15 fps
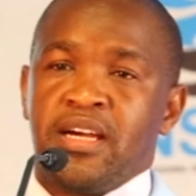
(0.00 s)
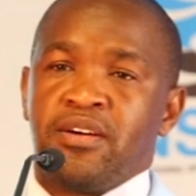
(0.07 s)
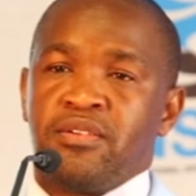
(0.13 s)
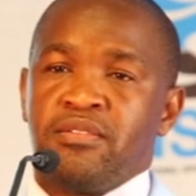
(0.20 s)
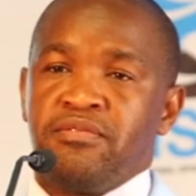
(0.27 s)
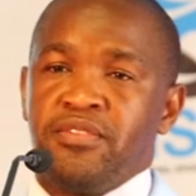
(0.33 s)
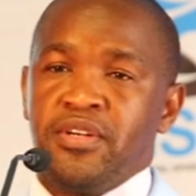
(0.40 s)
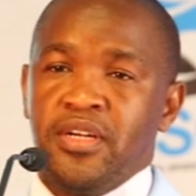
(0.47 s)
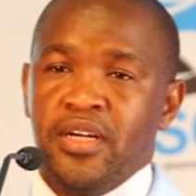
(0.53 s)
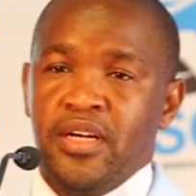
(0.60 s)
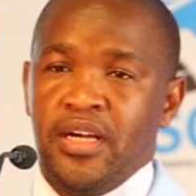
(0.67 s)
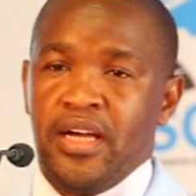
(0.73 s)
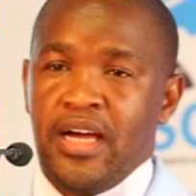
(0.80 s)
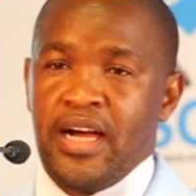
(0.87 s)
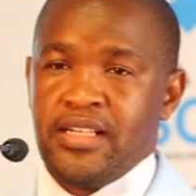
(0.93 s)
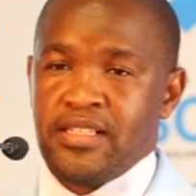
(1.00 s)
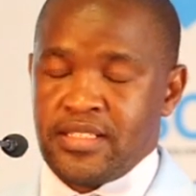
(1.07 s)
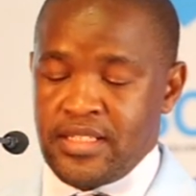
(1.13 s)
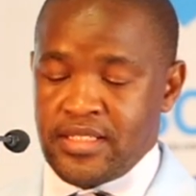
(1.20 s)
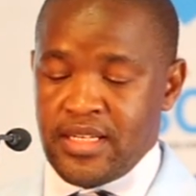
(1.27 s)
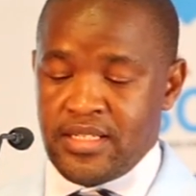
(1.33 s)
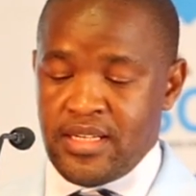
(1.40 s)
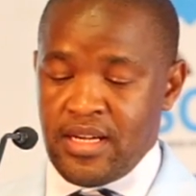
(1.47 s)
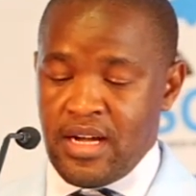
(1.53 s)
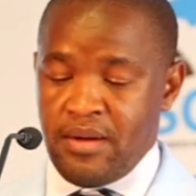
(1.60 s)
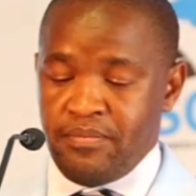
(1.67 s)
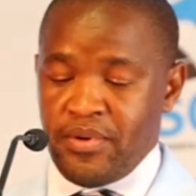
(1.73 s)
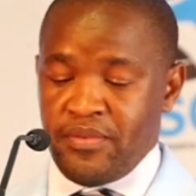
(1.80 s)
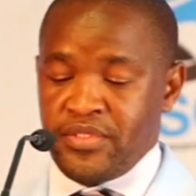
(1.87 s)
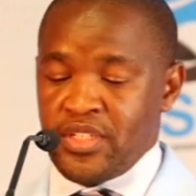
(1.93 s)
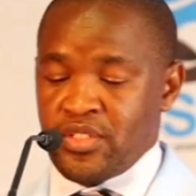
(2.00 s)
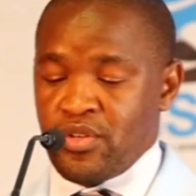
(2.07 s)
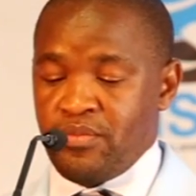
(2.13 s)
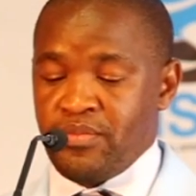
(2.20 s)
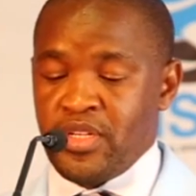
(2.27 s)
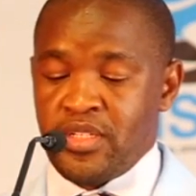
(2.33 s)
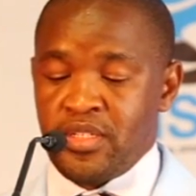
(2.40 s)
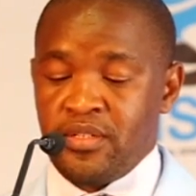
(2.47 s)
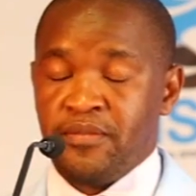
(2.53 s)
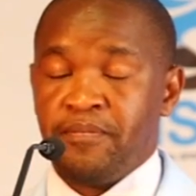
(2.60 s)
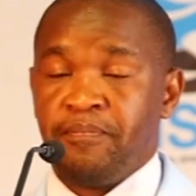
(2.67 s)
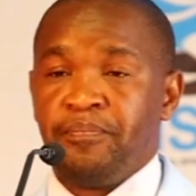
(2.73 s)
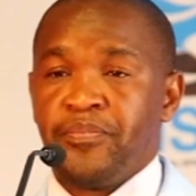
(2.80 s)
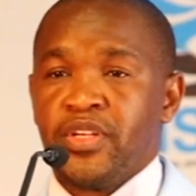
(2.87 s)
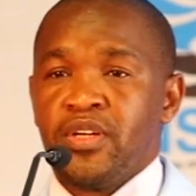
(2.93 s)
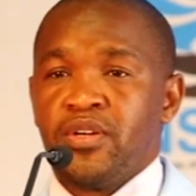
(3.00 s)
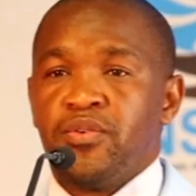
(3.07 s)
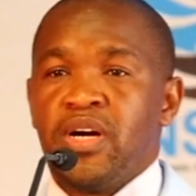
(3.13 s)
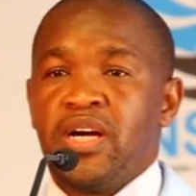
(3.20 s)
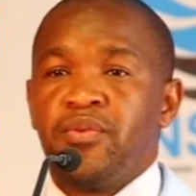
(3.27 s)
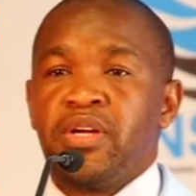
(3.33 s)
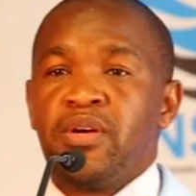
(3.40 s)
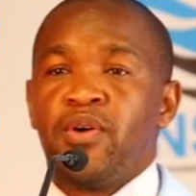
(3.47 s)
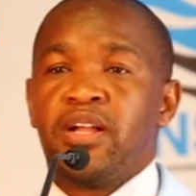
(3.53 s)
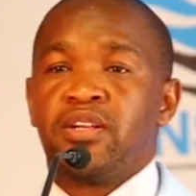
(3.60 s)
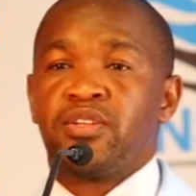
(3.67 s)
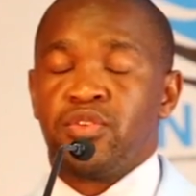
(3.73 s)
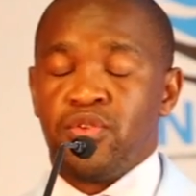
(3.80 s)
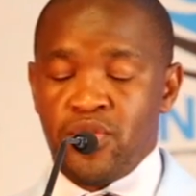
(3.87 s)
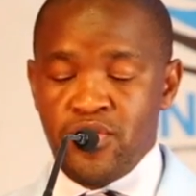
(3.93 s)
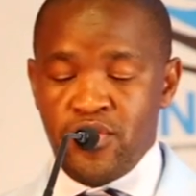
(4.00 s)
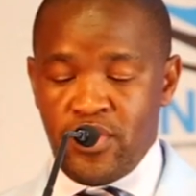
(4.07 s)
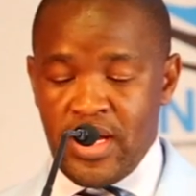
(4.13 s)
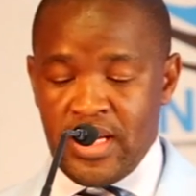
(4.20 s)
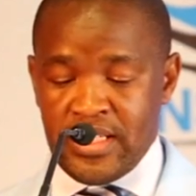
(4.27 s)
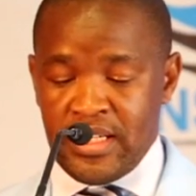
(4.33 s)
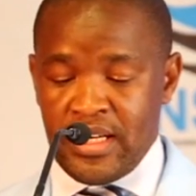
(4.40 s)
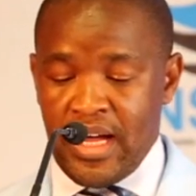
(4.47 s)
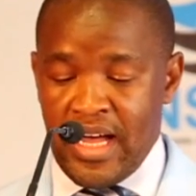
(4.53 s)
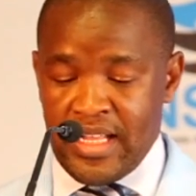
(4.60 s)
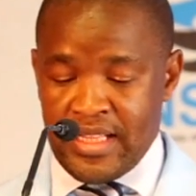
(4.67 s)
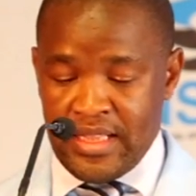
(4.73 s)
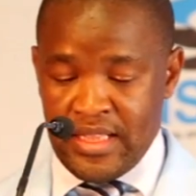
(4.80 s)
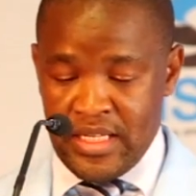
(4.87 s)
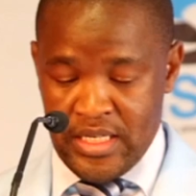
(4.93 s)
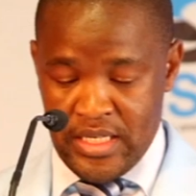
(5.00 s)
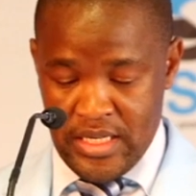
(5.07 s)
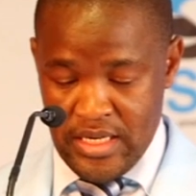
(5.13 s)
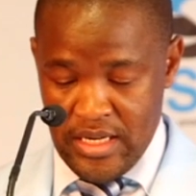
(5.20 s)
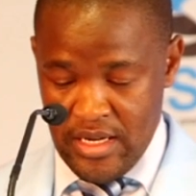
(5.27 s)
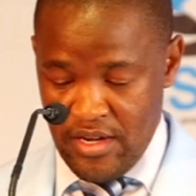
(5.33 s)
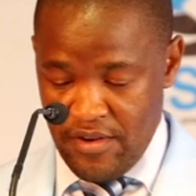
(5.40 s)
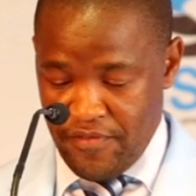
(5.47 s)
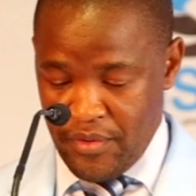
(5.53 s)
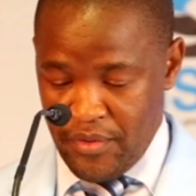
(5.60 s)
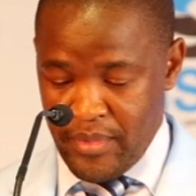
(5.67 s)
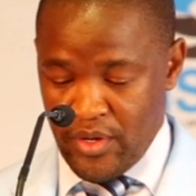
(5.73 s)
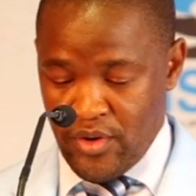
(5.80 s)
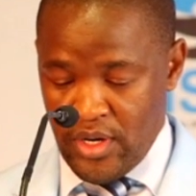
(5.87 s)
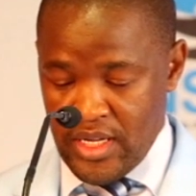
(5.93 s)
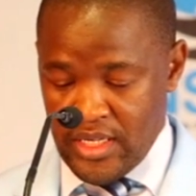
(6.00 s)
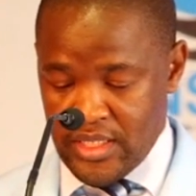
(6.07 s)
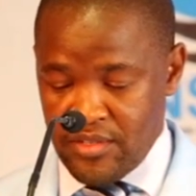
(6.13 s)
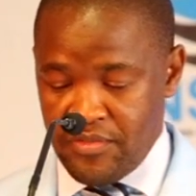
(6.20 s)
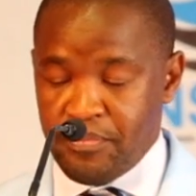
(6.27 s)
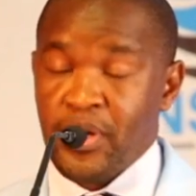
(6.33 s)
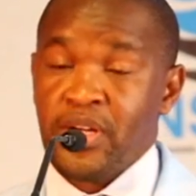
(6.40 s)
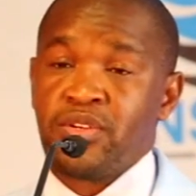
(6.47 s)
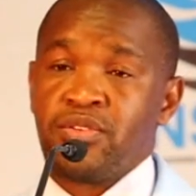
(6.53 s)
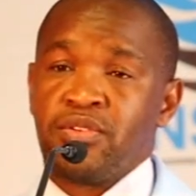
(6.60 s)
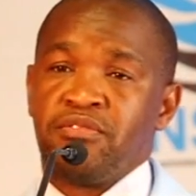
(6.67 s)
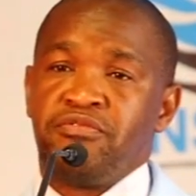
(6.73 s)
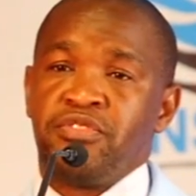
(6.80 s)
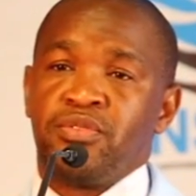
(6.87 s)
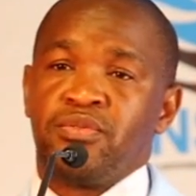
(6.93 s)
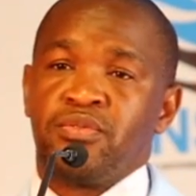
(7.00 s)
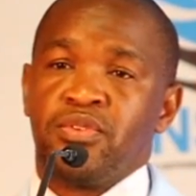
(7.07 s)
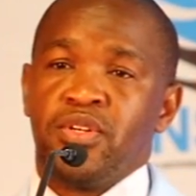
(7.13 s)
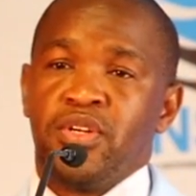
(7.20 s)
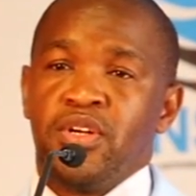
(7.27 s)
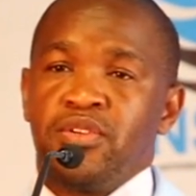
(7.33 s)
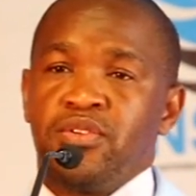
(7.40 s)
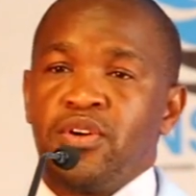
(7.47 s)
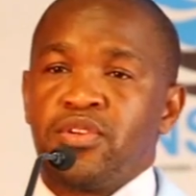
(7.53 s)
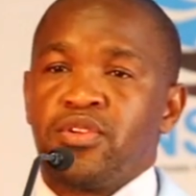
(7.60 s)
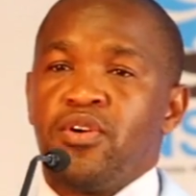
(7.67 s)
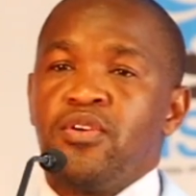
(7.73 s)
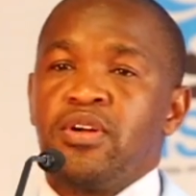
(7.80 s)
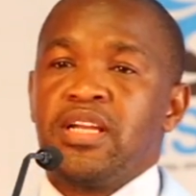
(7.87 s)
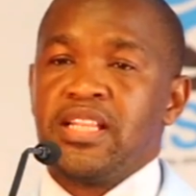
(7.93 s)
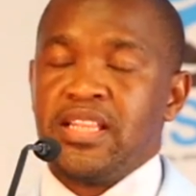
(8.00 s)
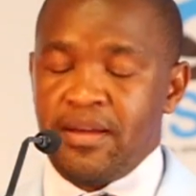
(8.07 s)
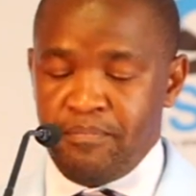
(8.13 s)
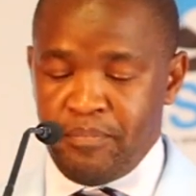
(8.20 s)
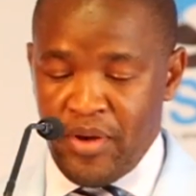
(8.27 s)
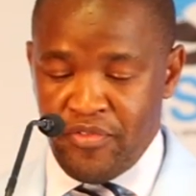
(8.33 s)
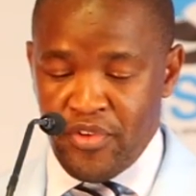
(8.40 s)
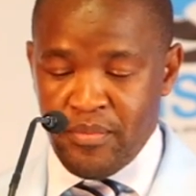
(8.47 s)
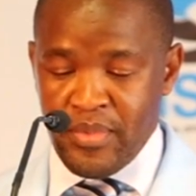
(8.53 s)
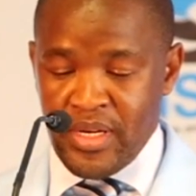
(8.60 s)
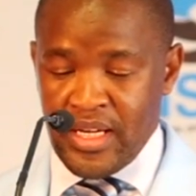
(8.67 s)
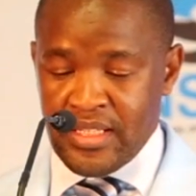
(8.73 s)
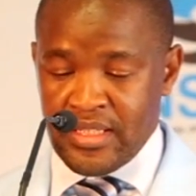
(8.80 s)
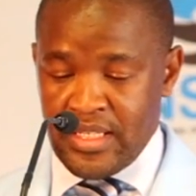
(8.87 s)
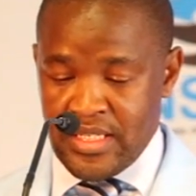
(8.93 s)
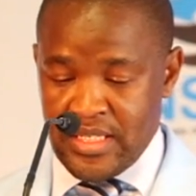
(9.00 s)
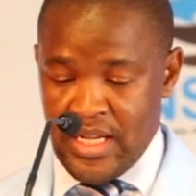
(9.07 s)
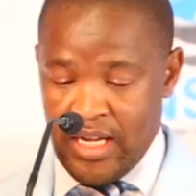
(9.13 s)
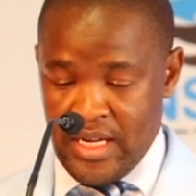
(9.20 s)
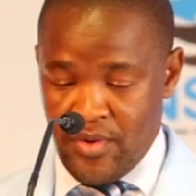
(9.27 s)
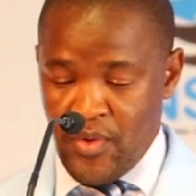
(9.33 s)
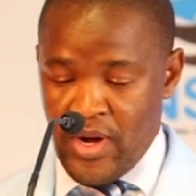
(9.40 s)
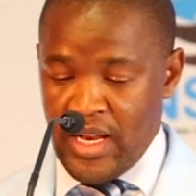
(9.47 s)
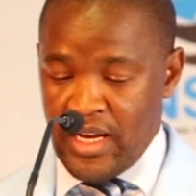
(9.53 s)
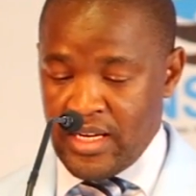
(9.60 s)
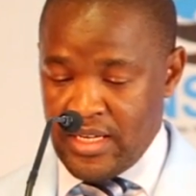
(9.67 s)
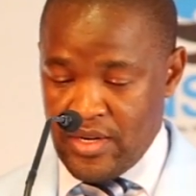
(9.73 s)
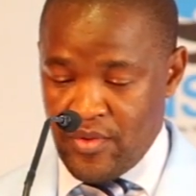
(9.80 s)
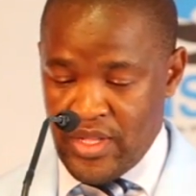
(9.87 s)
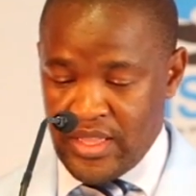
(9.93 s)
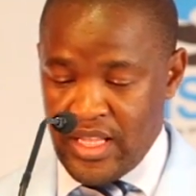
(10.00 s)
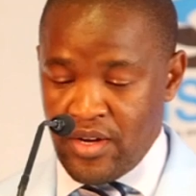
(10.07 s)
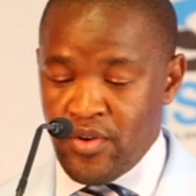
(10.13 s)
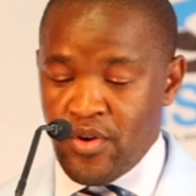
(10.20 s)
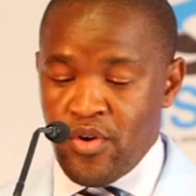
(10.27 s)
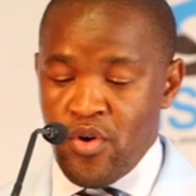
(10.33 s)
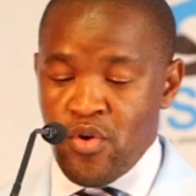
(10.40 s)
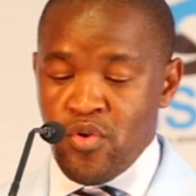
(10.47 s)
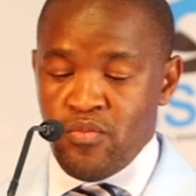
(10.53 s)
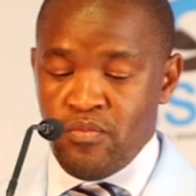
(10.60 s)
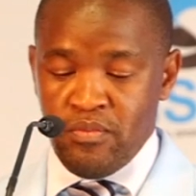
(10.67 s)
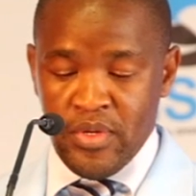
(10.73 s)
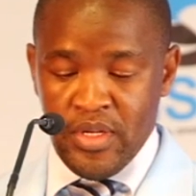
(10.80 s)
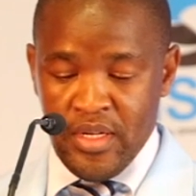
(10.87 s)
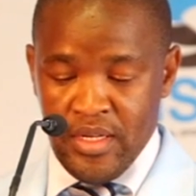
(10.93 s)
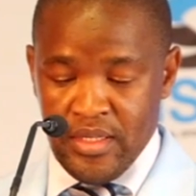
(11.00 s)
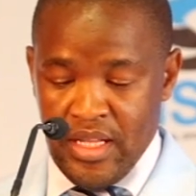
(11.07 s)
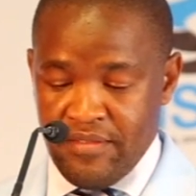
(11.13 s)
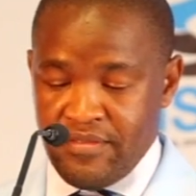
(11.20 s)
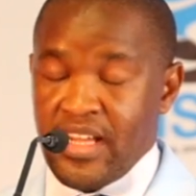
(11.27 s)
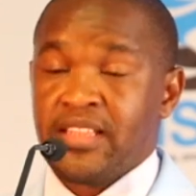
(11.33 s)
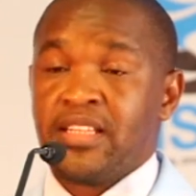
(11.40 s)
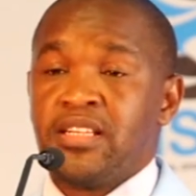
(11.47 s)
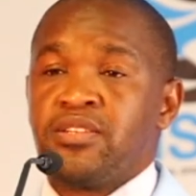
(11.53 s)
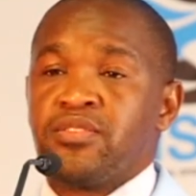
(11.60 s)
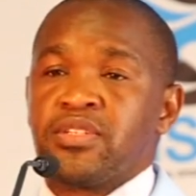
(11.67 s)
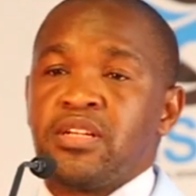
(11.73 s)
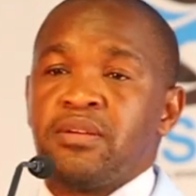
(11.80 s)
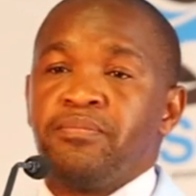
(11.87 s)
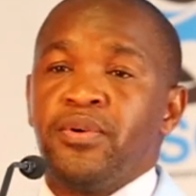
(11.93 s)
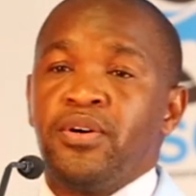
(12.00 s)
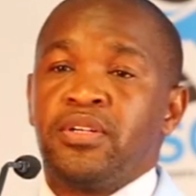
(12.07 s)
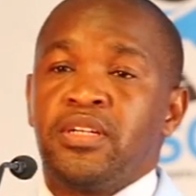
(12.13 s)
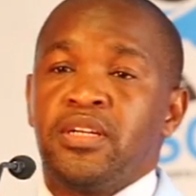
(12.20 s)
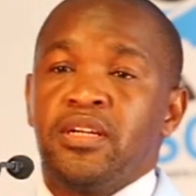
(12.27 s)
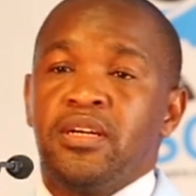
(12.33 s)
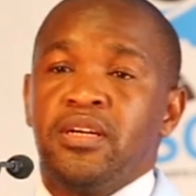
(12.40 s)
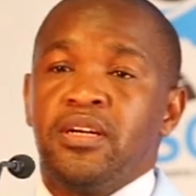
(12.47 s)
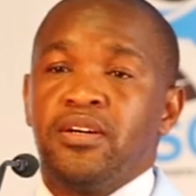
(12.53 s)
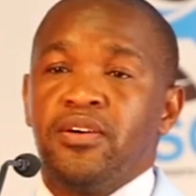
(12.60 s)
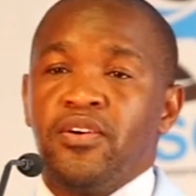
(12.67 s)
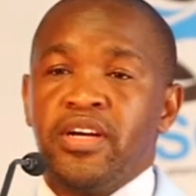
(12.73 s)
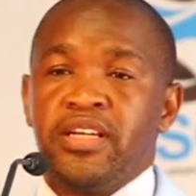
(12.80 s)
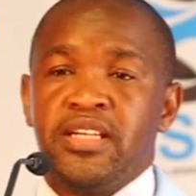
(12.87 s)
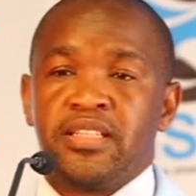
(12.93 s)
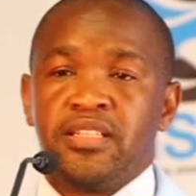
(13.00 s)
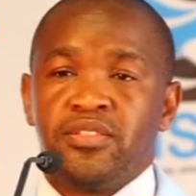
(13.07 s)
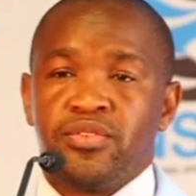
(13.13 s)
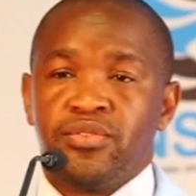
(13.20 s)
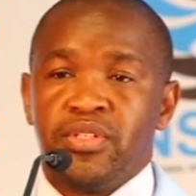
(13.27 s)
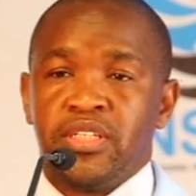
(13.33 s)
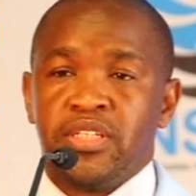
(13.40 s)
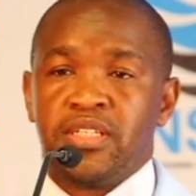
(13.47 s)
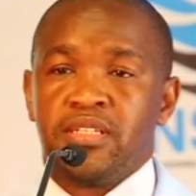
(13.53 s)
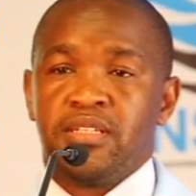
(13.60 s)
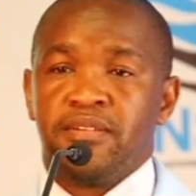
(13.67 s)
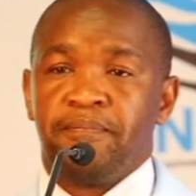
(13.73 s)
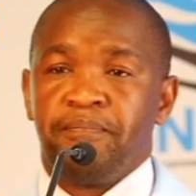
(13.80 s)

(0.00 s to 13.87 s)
care of. Hence the setting up of this committee, where we want to look at an athlete from a collective point of view, not only them performing in the track while when they go home, they have nothing to sleep on or anything to eat.